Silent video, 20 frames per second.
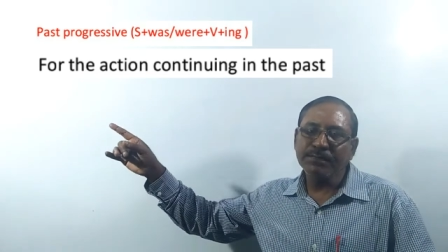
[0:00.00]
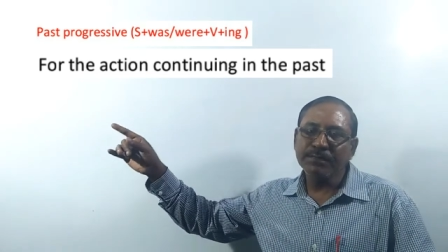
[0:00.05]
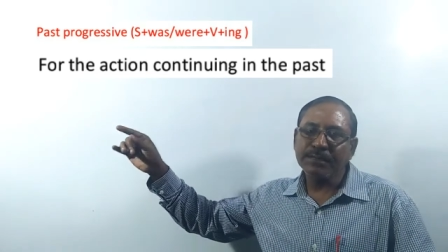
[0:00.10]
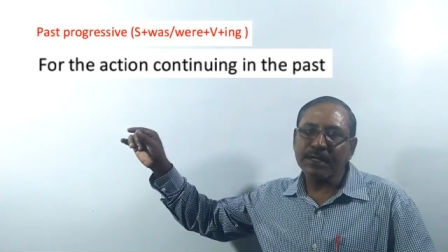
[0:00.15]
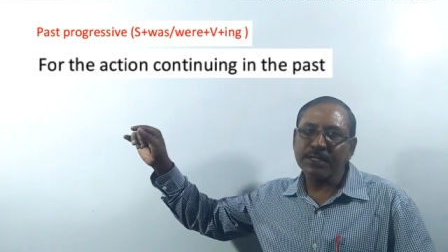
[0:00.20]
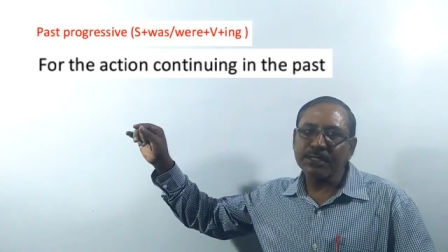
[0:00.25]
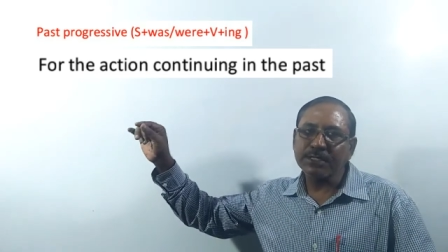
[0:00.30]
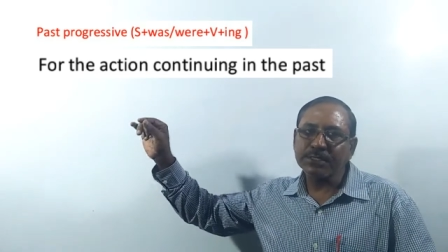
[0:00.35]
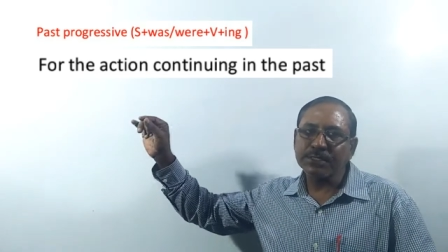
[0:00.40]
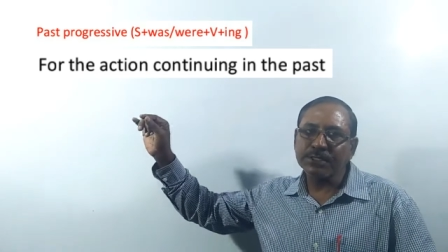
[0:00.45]

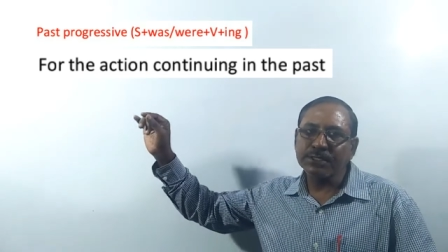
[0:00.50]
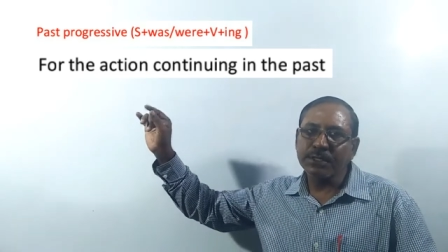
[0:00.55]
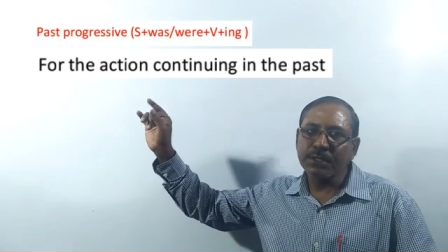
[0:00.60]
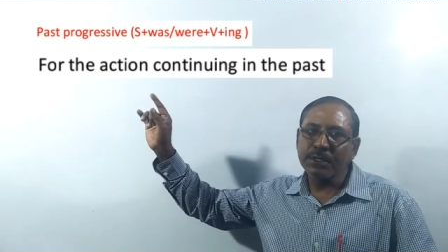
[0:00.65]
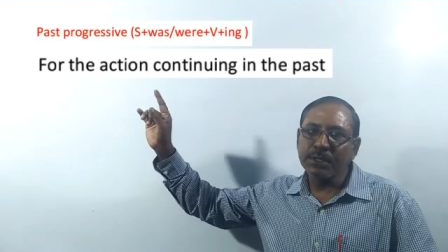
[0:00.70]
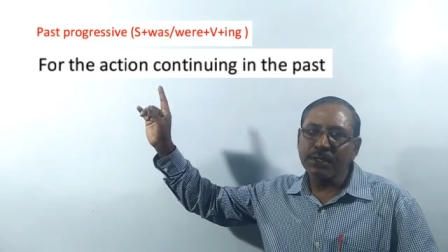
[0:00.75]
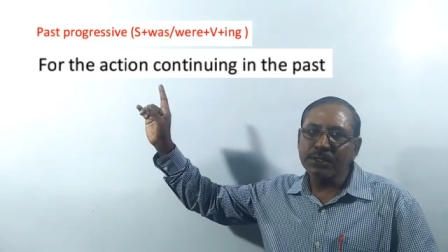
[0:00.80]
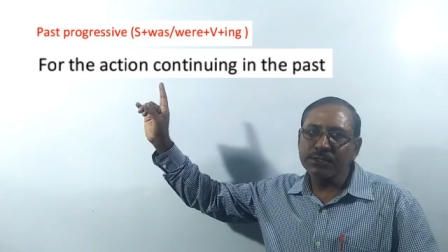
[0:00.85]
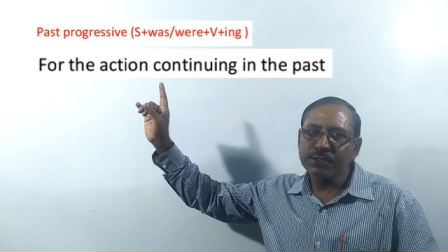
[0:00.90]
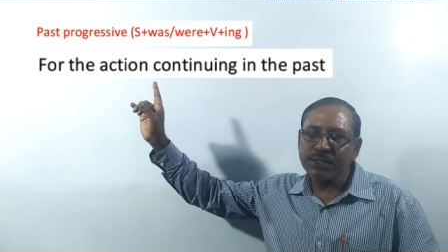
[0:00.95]
that is
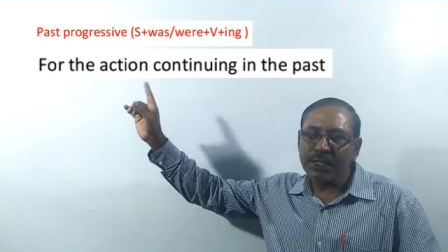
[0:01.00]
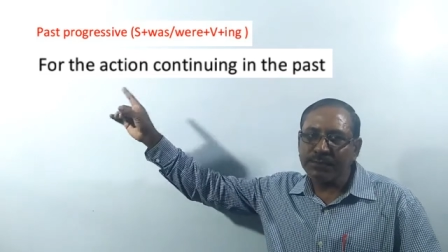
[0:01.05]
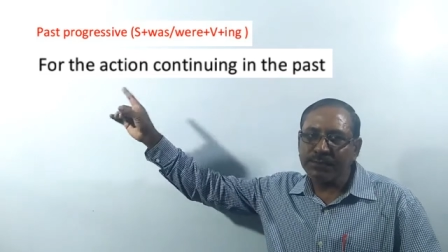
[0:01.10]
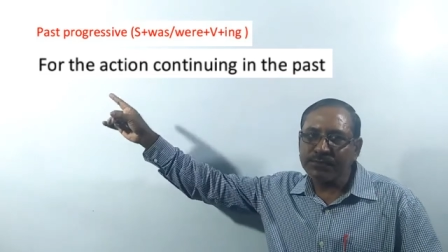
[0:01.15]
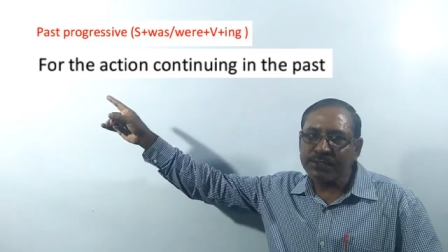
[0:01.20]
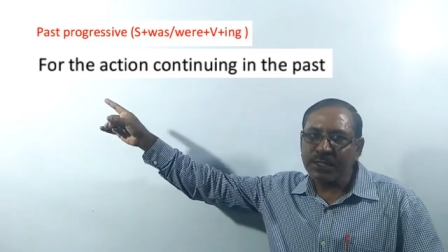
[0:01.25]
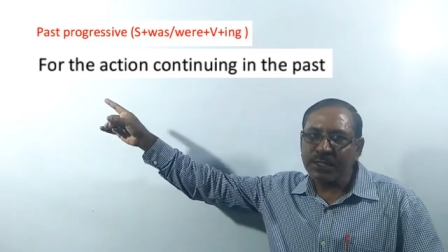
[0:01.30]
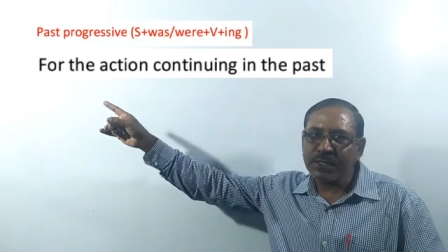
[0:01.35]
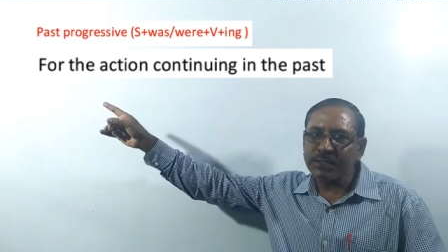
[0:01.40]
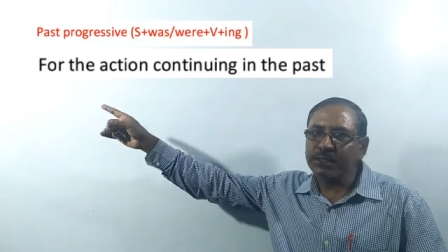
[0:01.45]

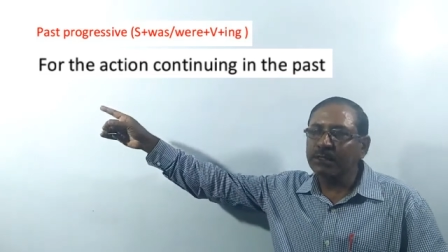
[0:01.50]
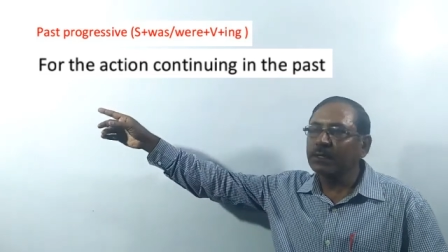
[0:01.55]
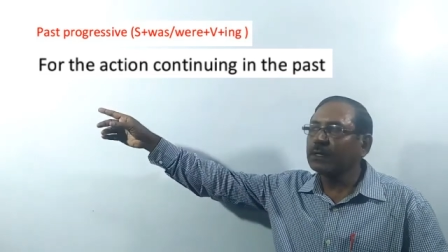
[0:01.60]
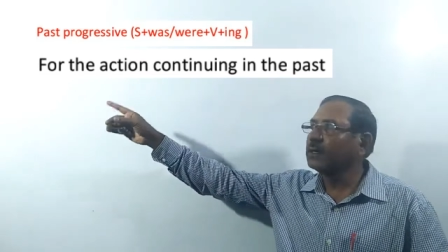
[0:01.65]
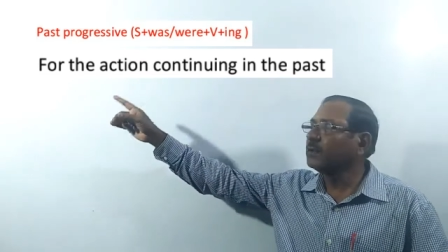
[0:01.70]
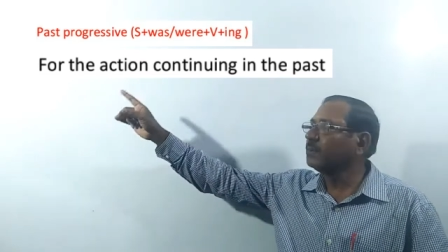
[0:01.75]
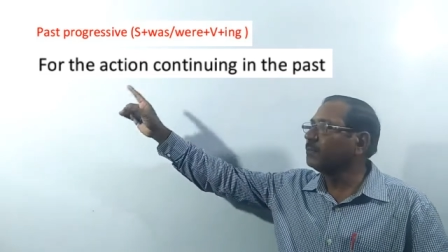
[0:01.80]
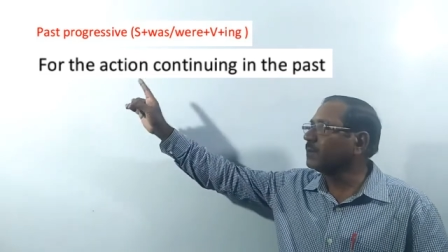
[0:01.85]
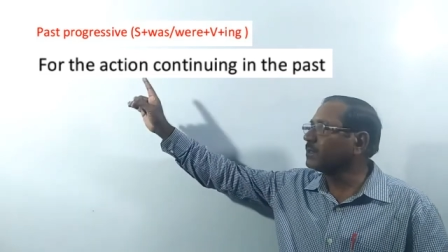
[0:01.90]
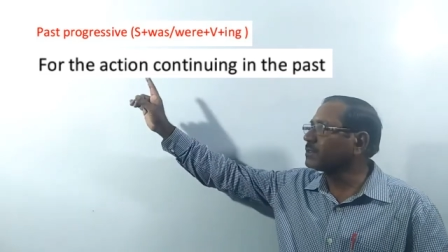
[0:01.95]
subject
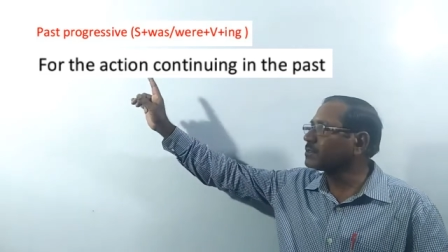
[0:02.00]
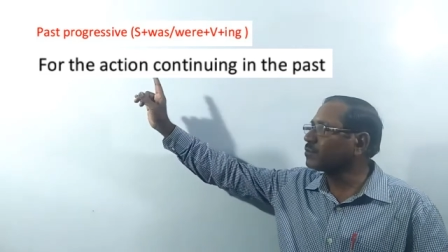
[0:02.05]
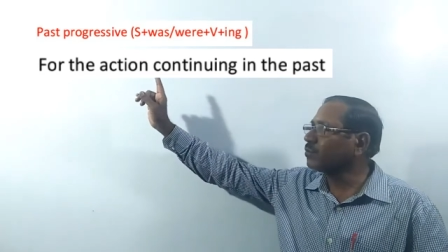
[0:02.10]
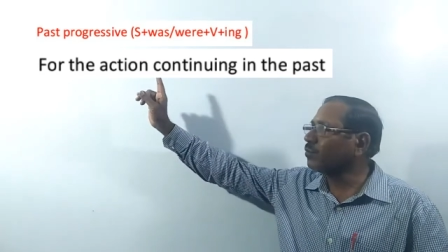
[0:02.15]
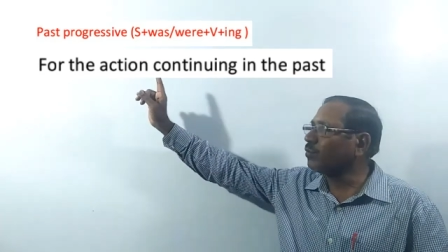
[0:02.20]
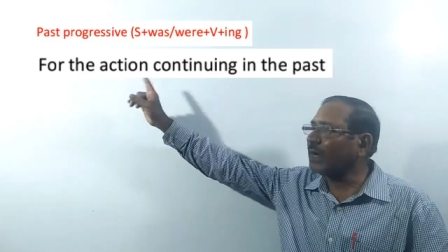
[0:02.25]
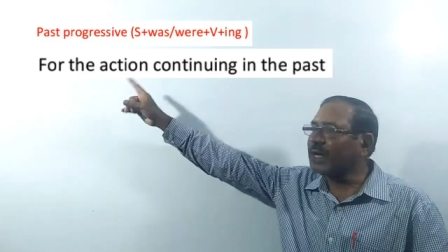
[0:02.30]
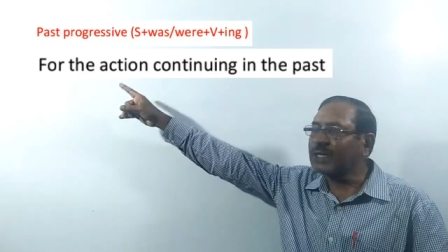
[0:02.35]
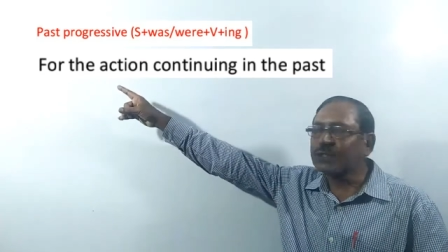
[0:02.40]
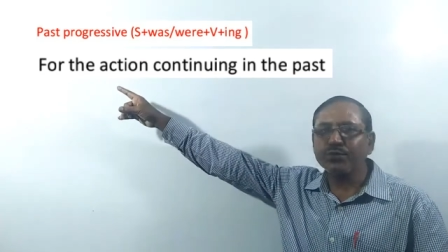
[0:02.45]
plus
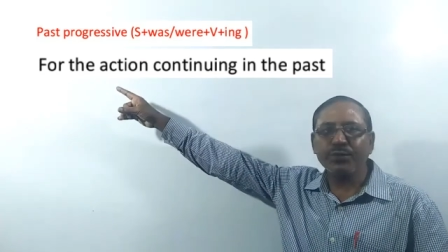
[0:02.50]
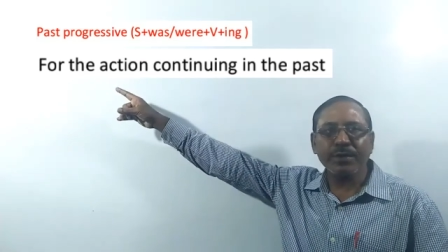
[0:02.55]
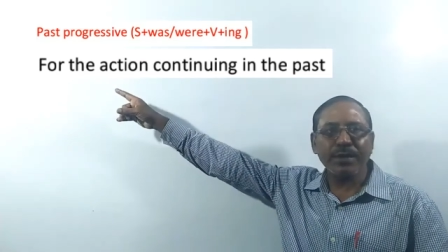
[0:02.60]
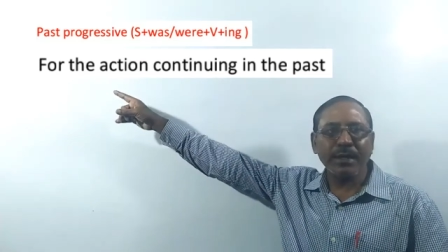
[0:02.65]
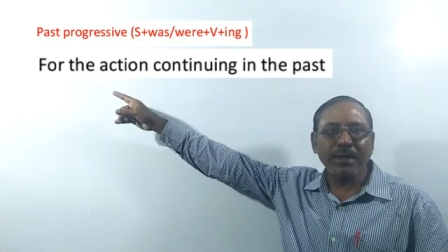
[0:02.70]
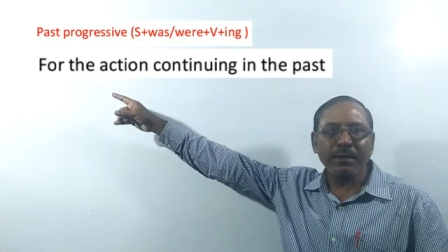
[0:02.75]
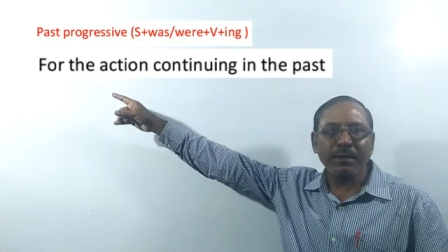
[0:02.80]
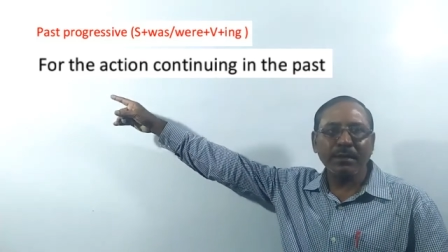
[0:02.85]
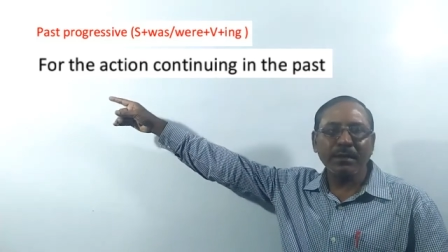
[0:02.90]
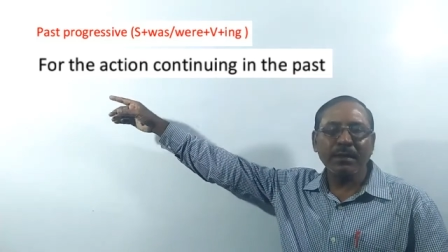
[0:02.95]
was
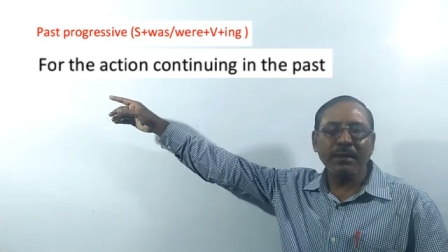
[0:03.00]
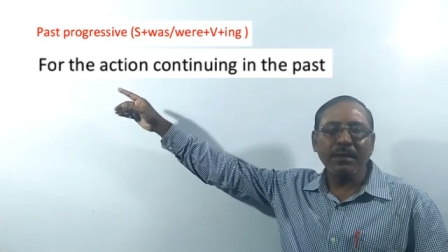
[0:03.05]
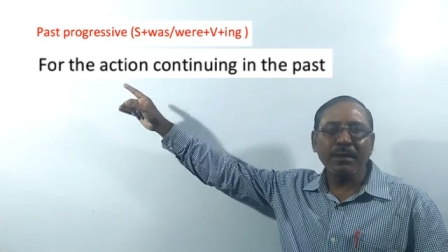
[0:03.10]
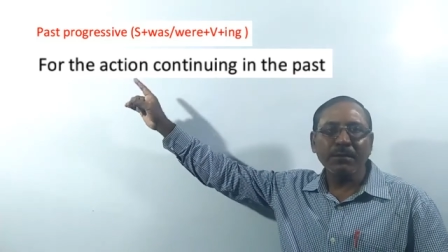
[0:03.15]
were